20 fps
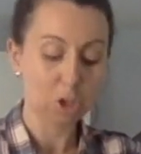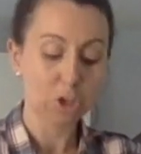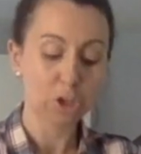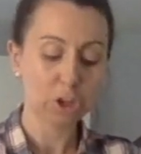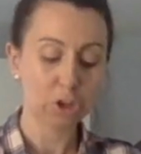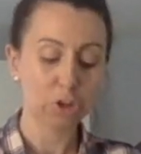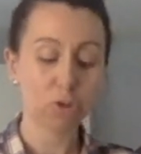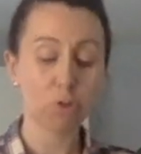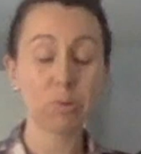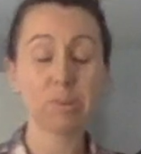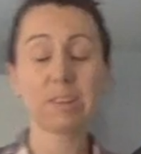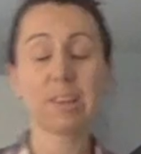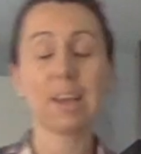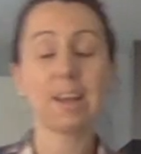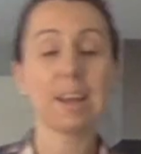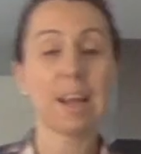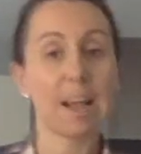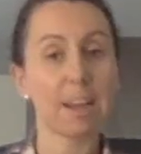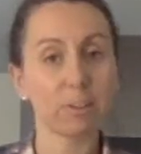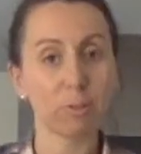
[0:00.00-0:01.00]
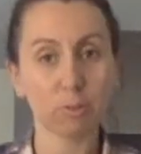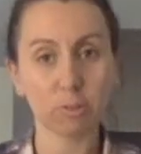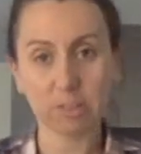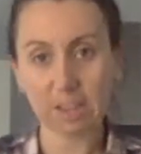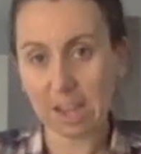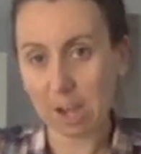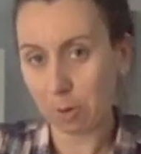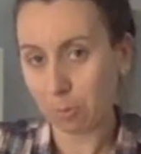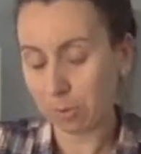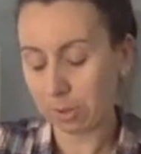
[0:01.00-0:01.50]
You can always get an adult
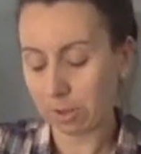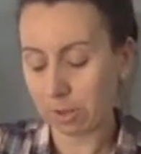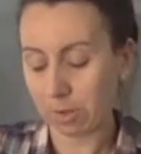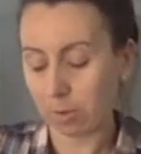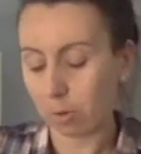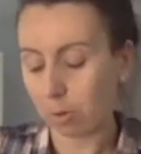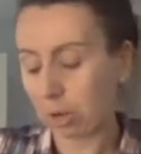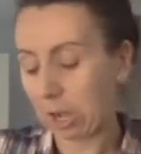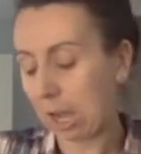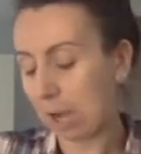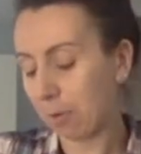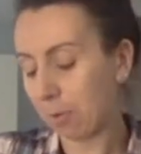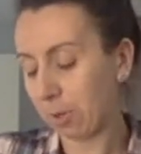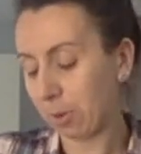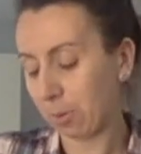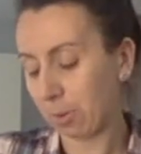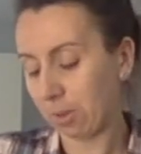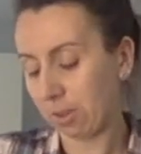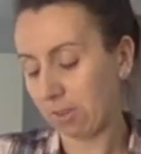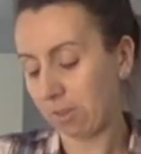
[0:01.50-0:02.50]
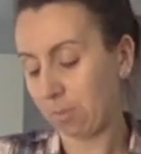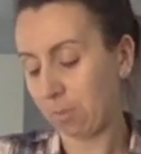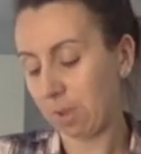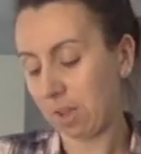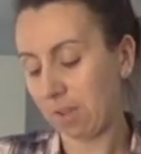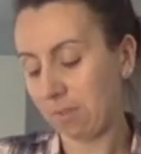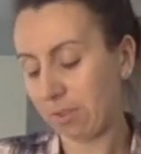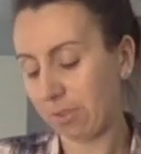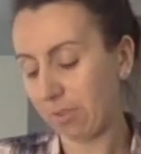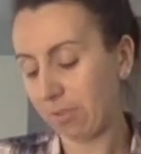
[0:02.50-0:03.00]
to help you with this
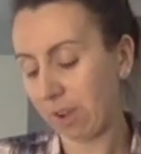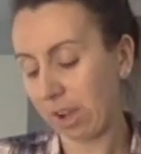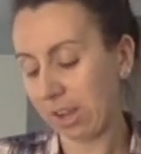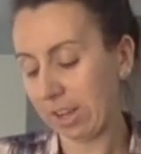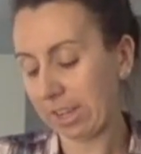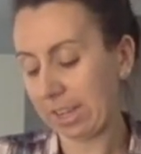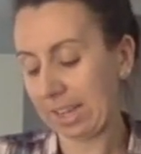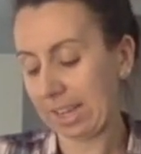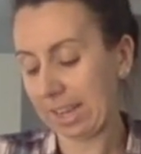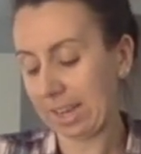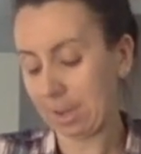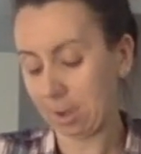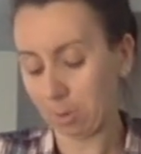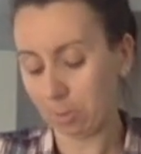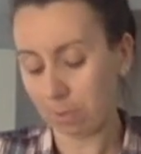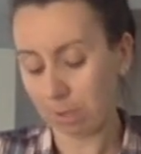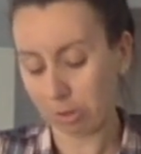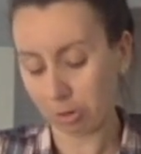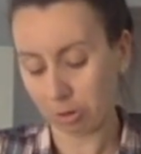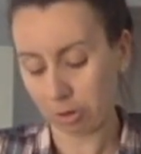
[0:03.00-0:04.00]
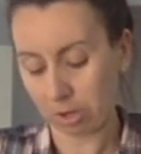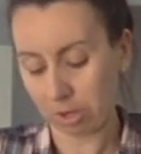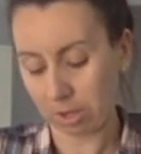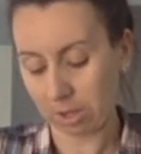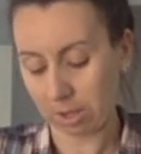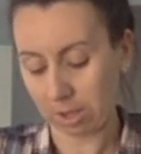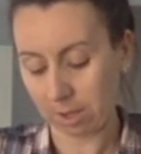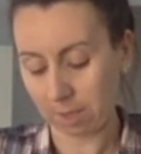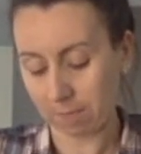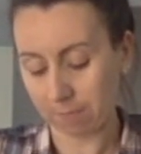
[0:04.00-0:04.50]
bit if you're finding it a little bit
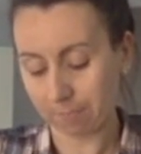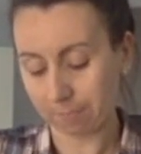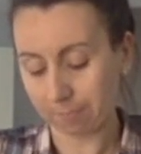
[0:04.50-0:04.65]
tricky.